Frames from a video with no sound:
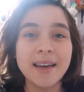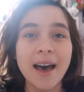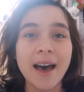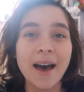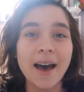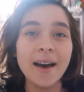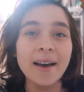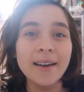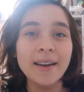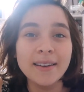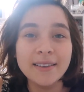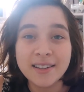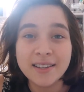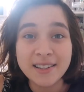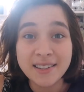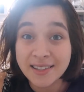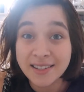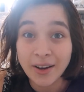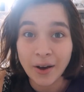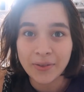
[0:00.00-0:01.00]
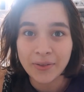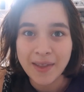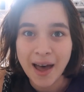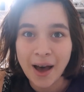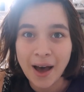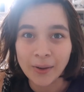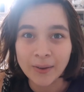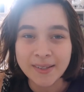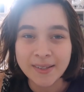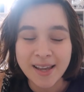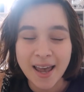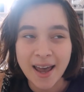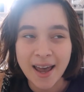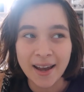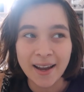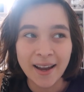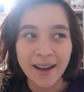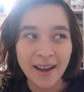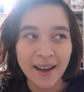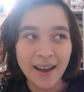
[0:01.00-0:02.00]
that, she'd sit on that all
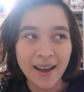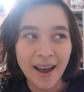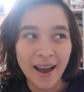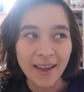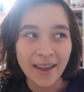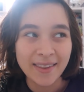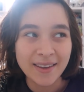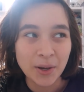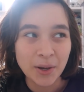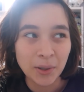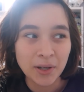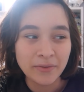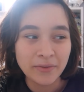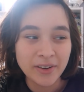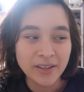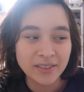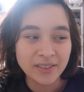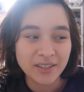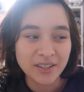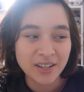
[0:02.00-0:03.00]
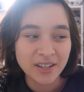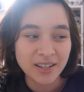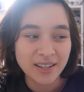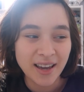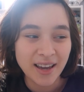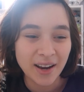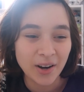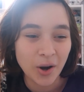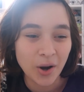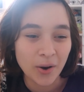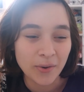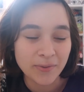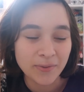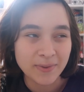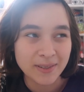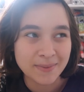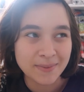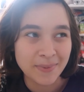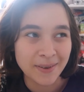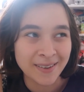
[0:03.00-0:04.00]
day, and the only reason she'd get off
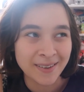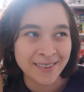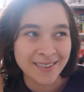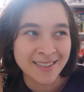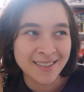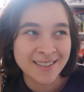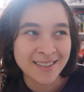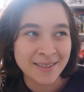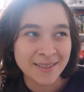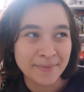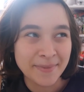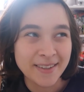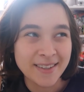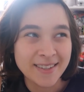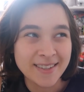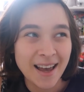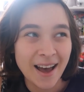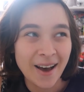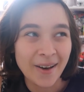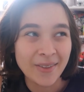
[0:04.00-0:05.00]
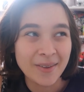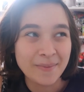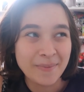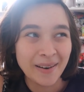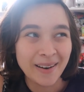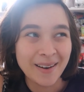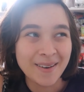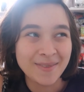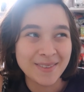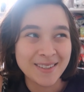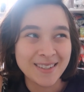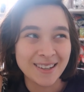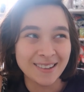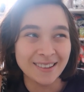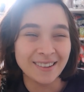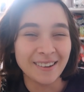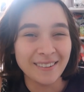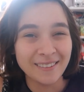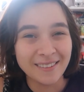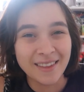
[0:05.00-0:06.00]
was because she's been sat on the pillow for so
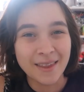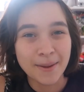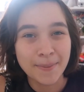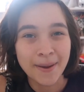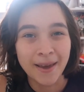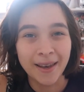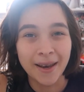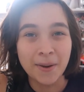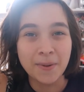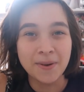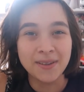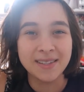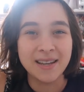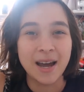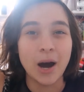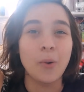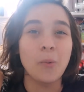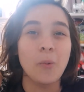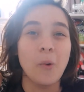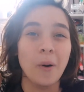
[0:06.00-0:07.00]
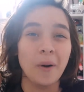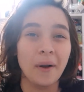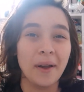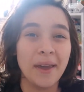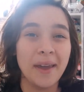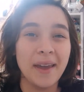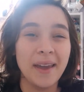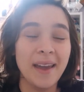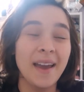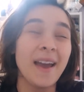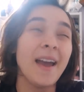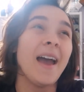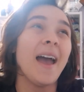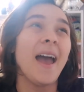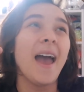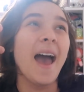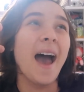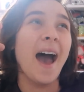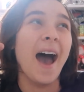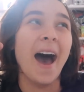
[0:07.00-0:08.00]
long that the pillow is now wonky,
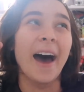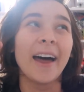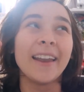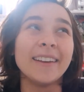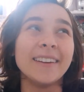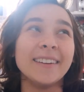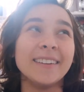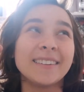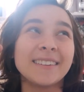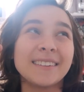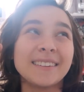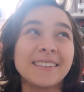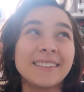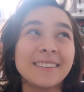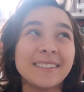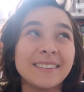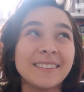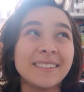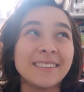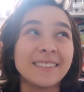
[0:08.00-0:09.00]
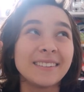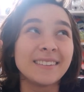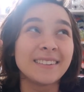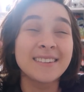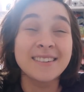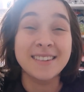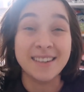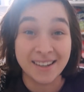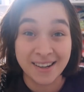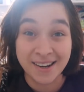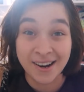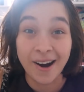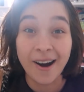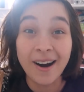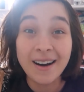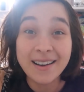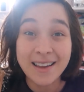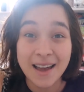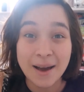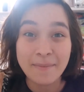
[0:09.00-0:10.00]
and she
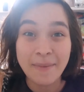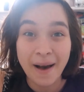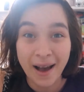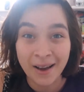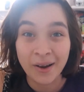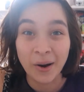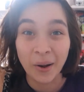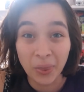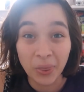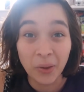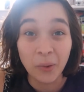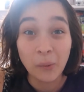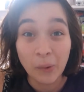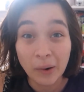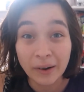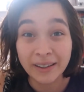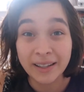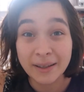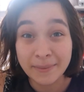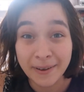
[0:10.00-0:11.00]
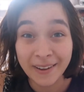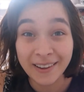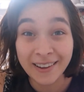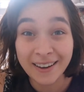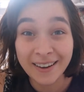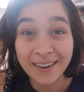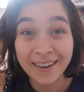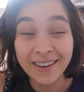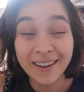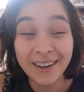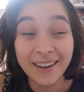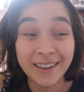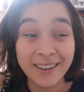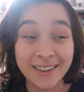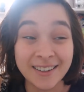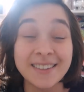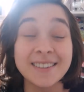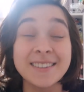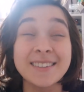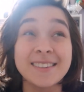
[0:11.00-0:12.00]
can't get back on the wonky pillow
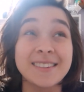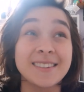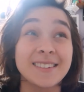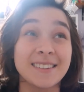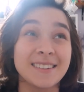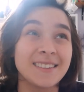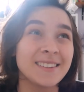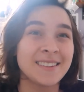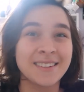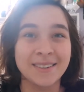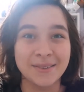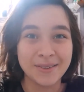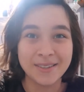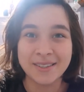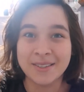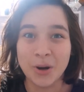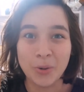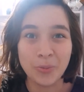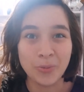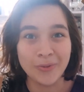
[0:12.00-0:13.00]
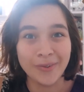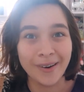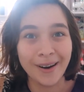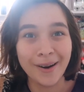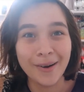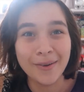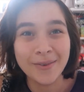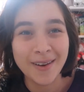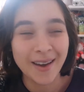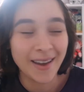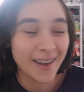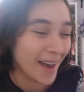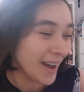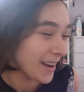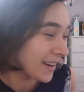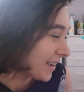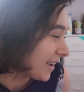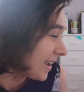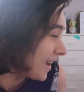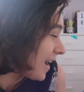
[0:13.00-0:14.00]
because she'll just topple right off it
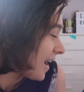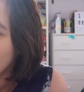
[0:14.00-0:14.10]
again.